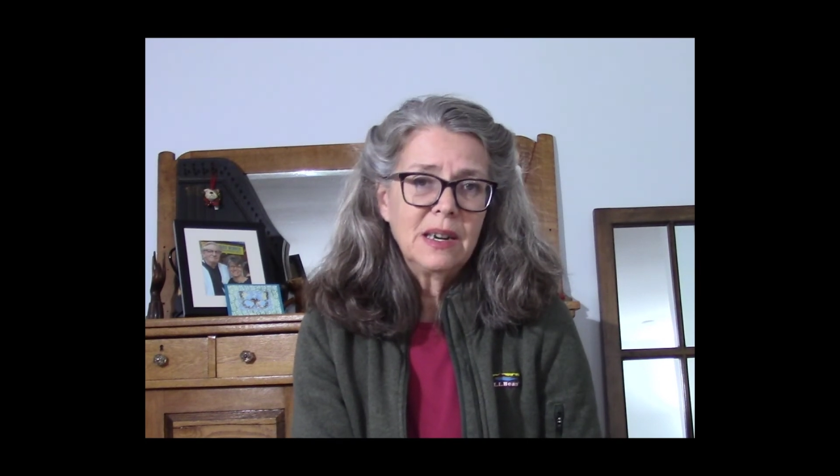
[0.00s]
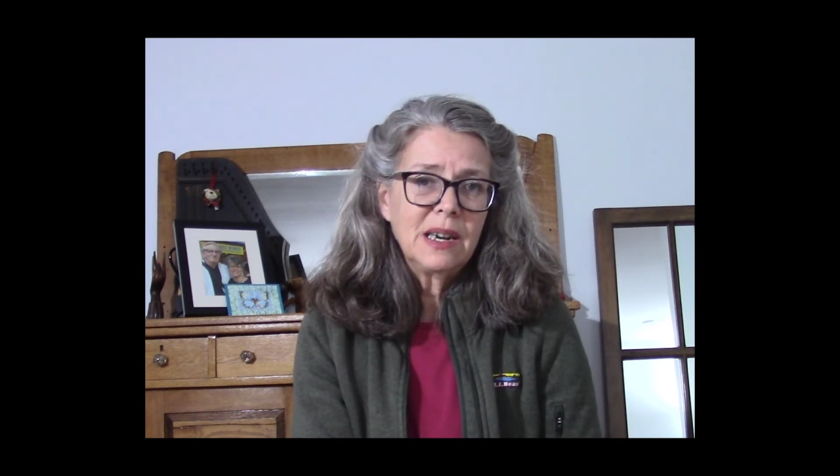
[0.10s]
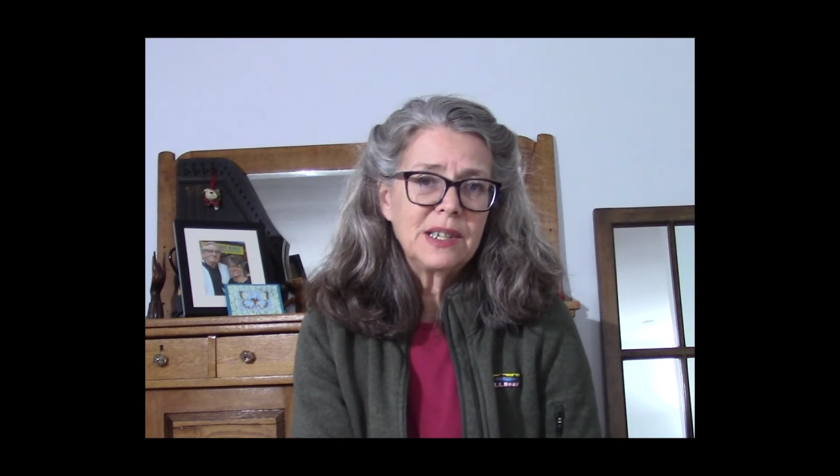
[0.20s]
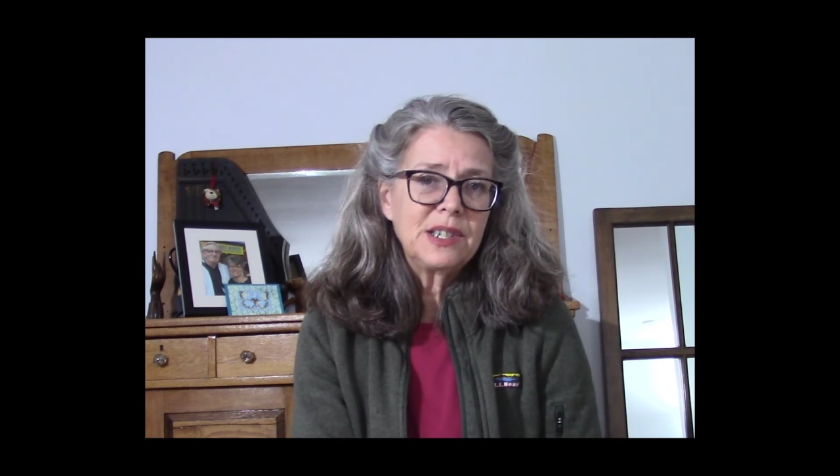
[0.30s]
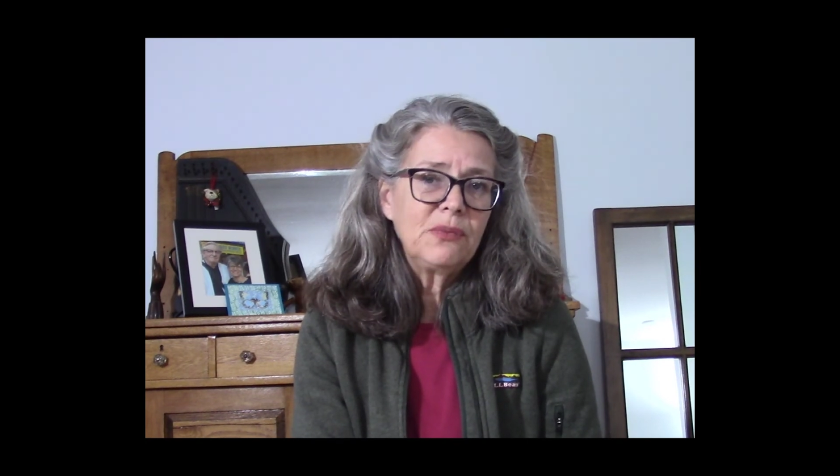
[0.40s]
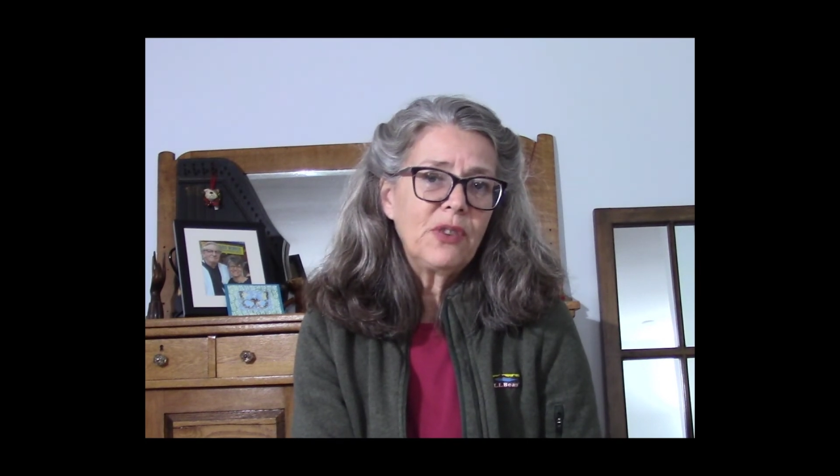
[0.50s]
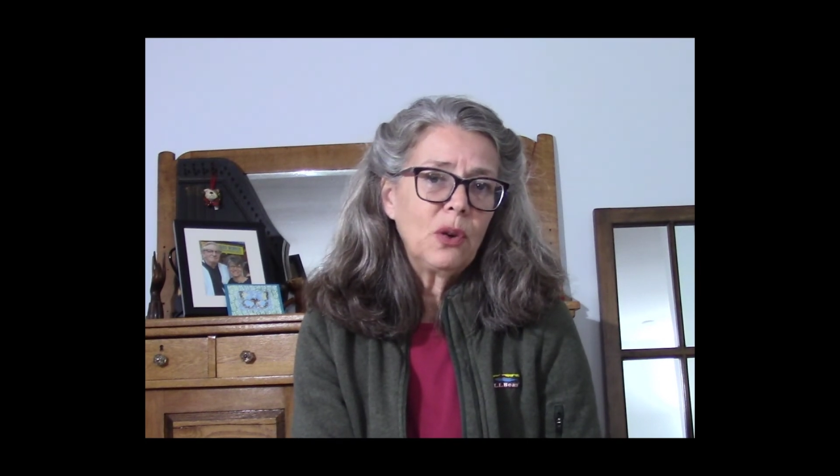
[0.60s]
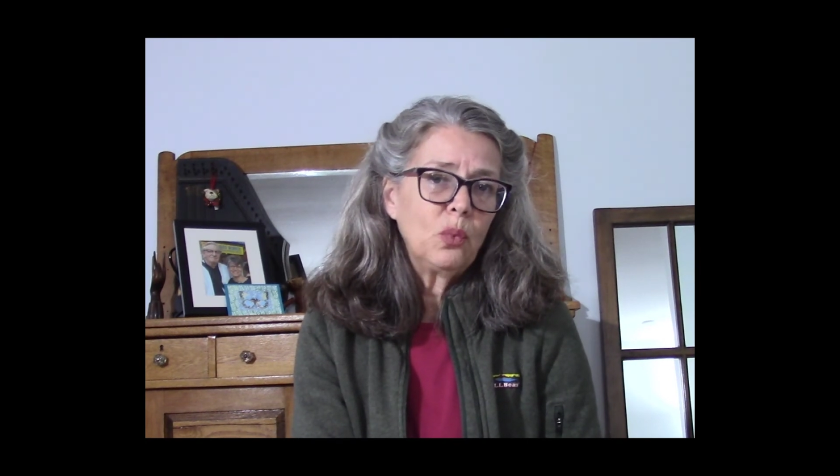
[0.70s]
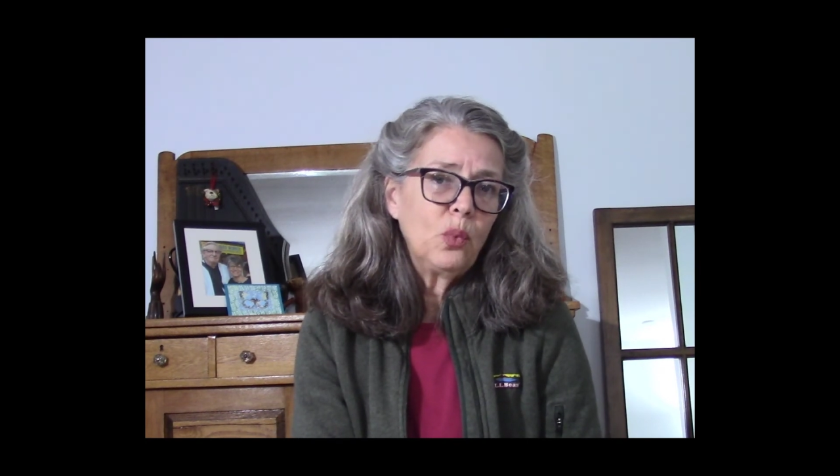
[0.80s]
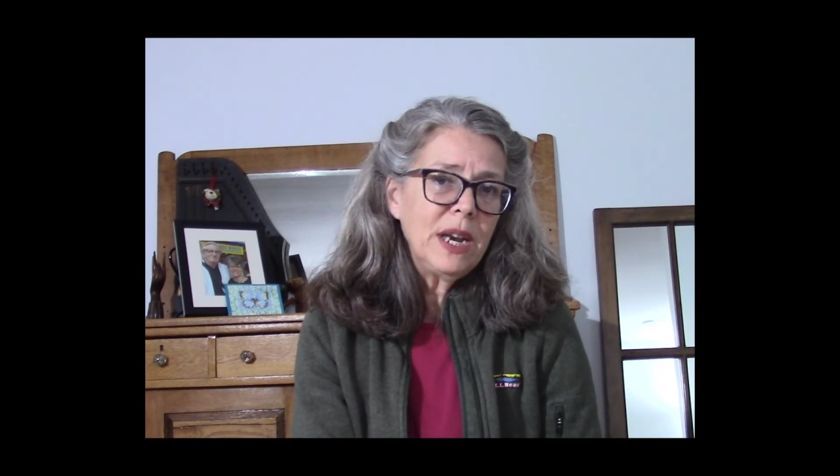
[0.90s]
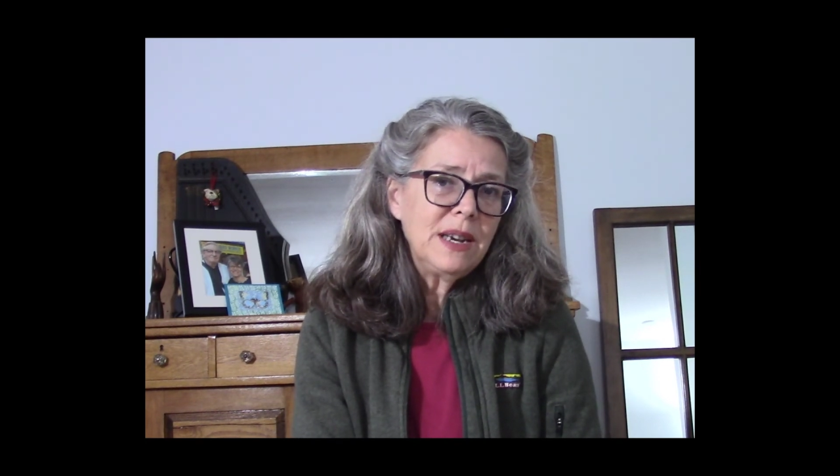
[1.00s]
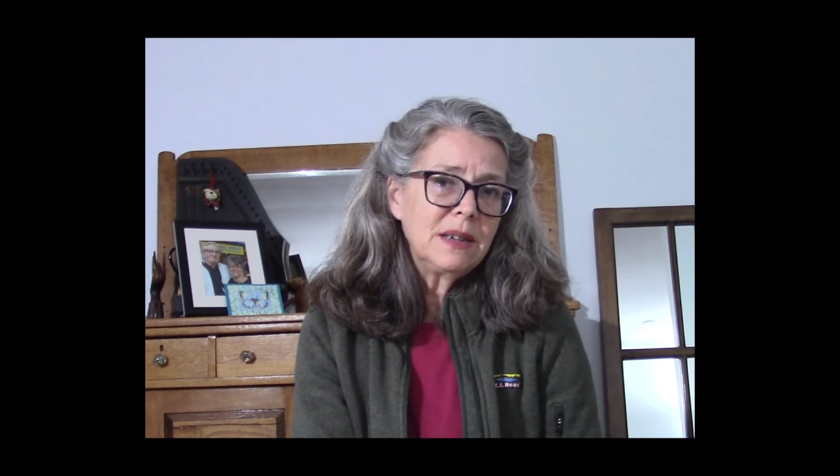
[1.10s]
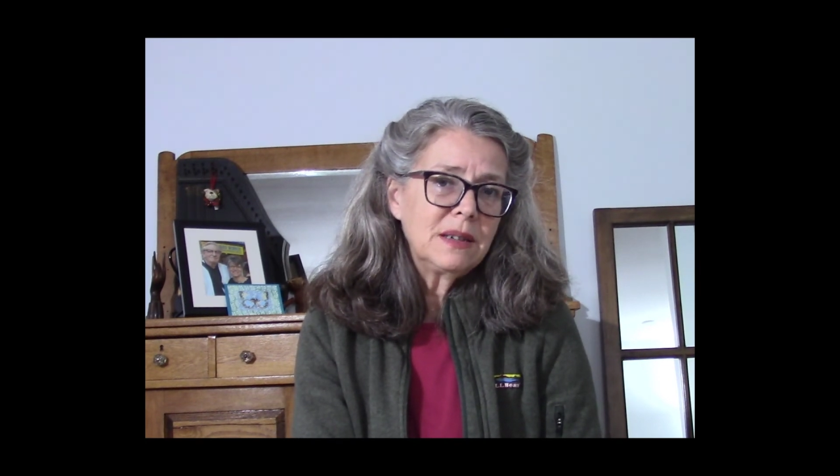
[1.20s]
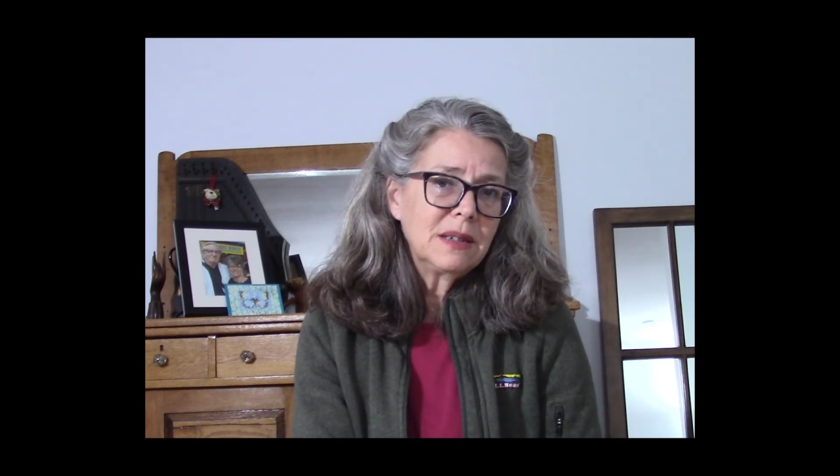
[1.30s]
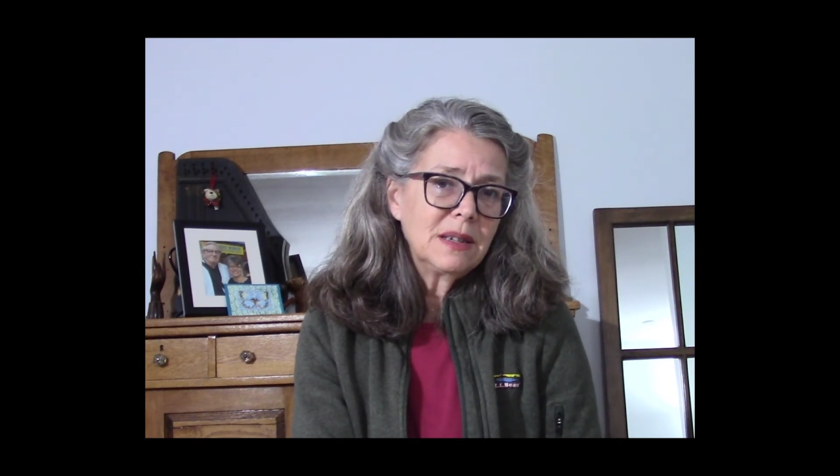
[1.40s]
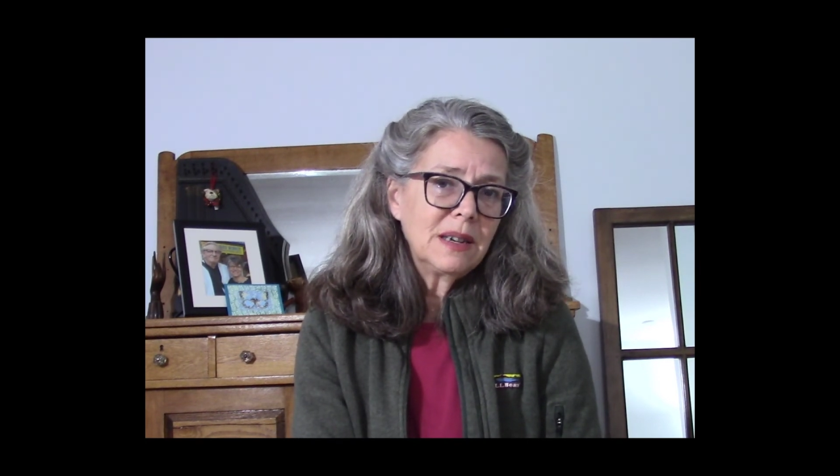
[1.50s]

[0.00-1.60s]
and she felt weak